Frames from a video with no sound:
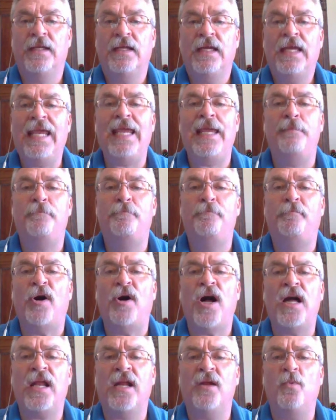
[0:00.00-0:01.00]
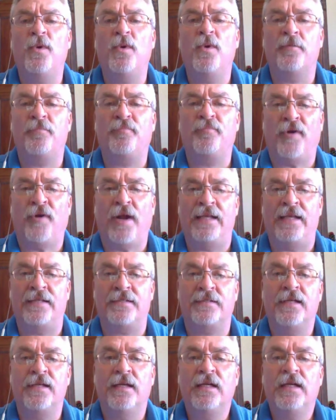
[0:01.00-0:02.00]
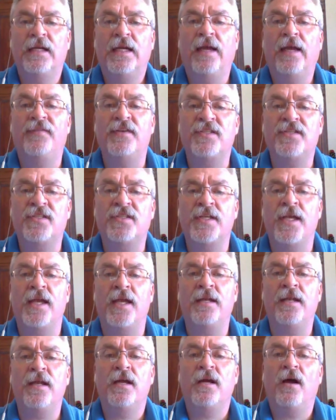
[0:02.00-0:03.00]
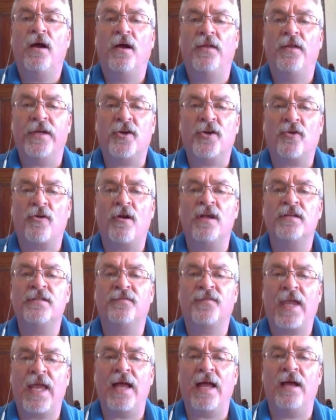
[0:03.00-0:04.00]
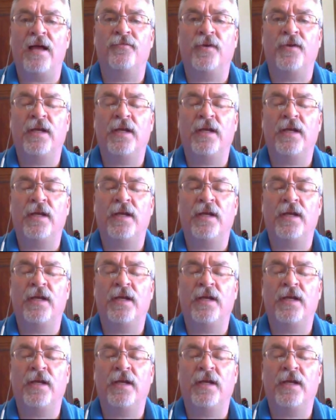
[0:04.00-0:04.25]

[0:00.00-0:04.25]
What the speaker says: He bought it with the price of his son on the cross of Calvary.